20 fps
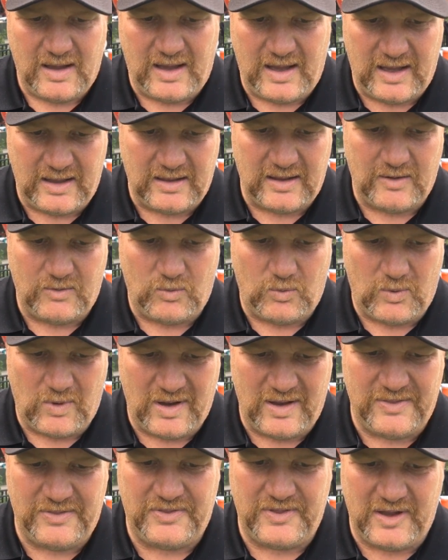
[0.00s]
And the
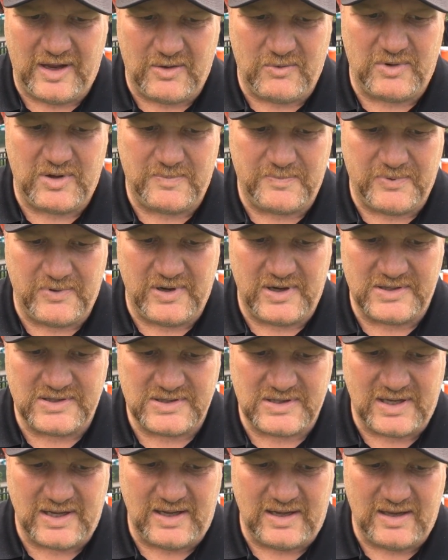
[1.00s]
one thing we
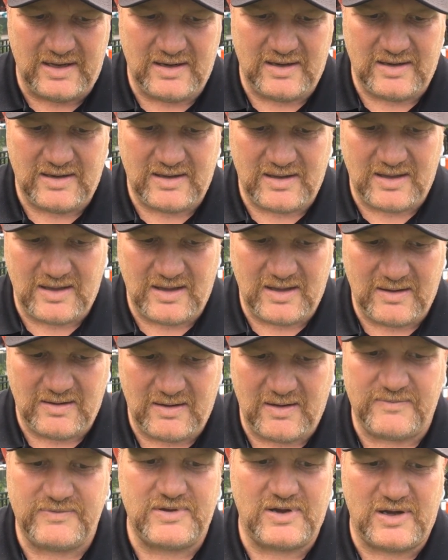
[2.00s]
preach, Ken,
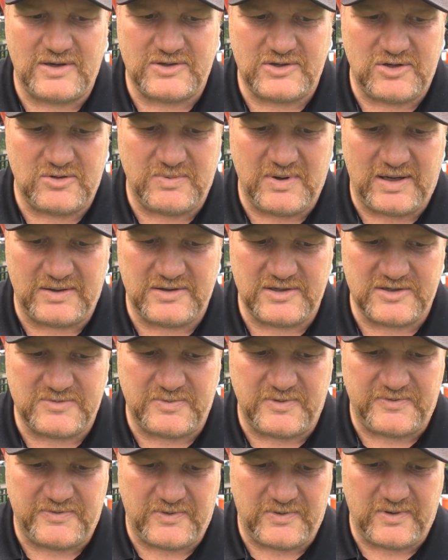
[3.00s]
and I've talked to you about this
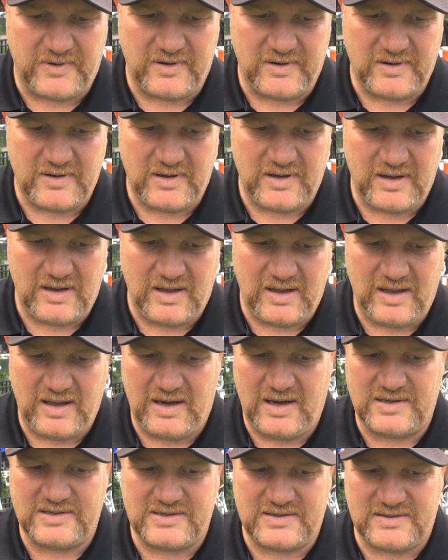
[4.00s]
before,
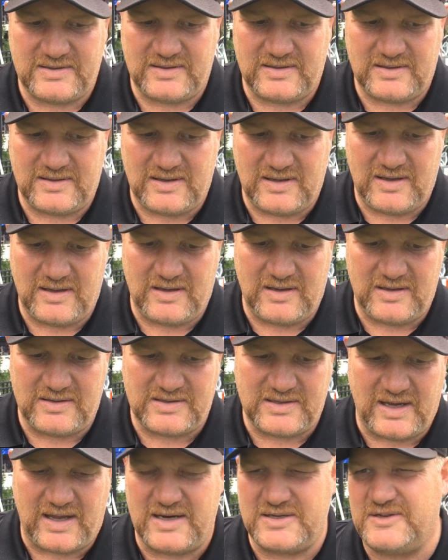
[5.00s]
and
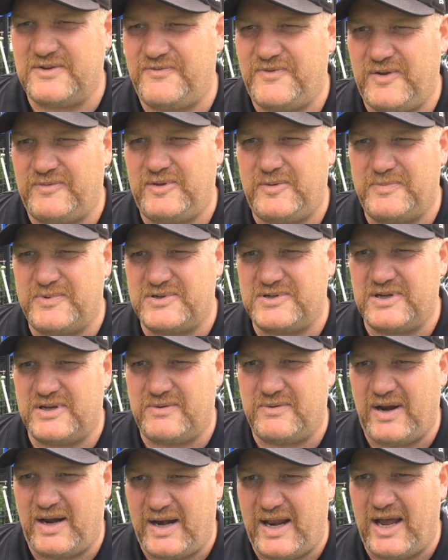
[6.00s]
it's got us at
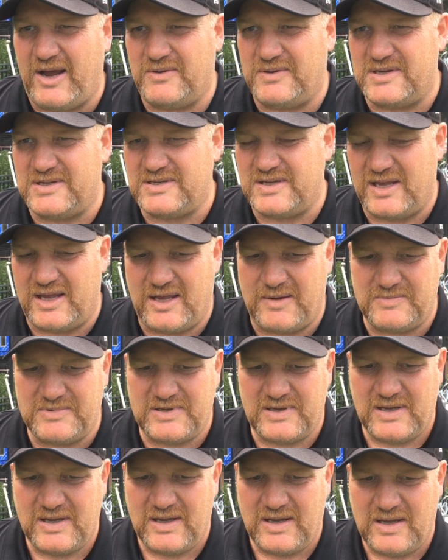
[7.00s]
50% right now in these games,
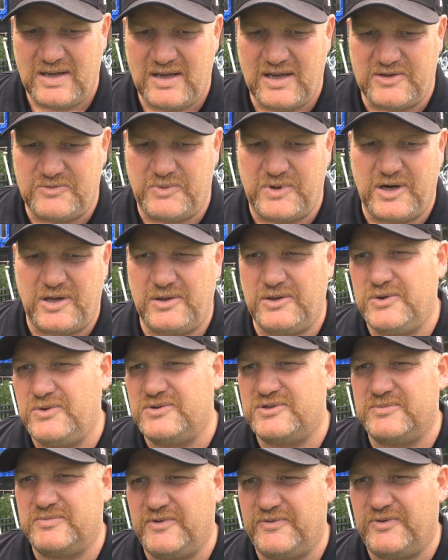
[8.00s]
is we don't
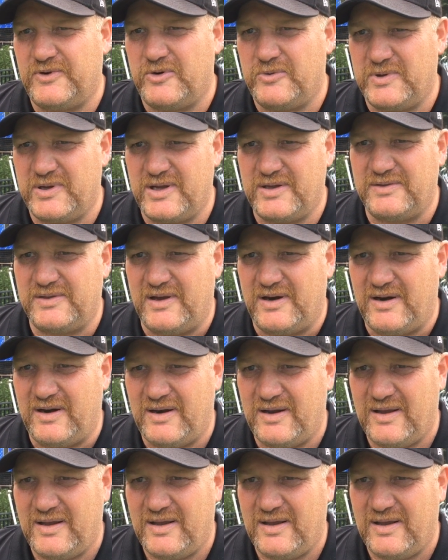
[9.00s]
lose them before we get there.